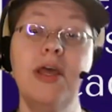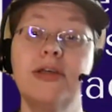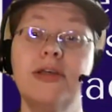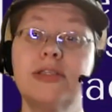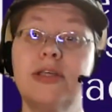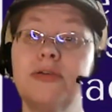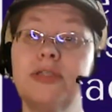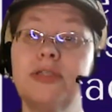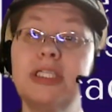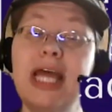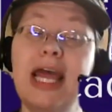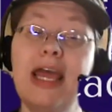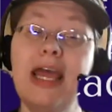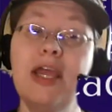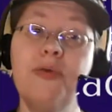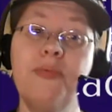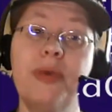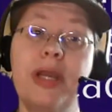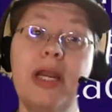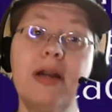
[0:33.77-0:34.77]
So
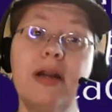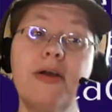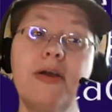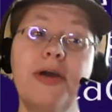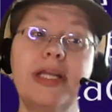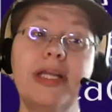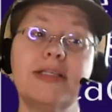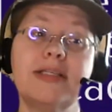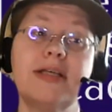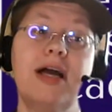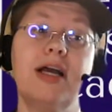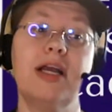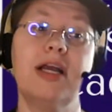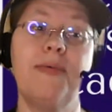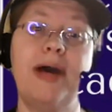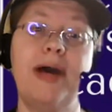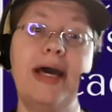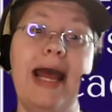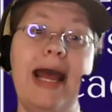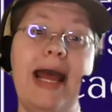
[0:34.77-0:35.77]
today we are going to talk
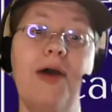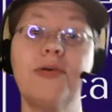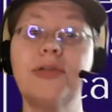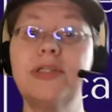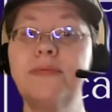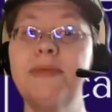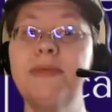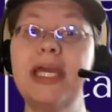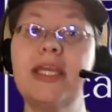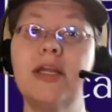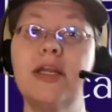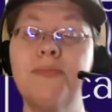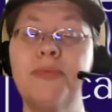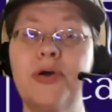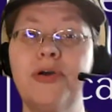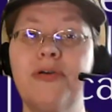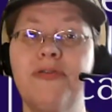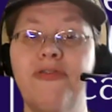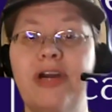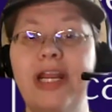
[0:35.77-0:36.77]
about how to make your
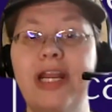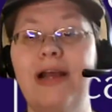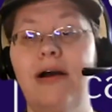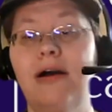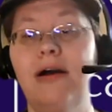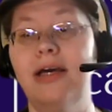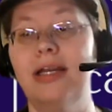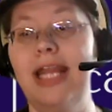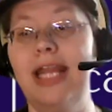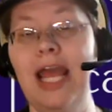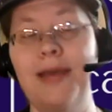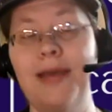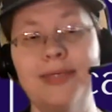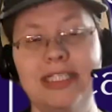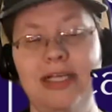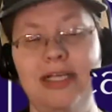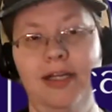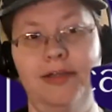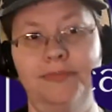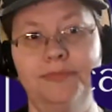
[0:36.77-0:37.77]
book free on
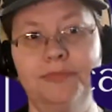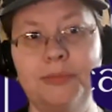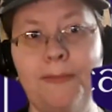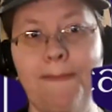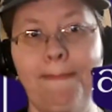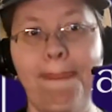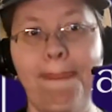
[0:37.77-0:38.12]
Amazon.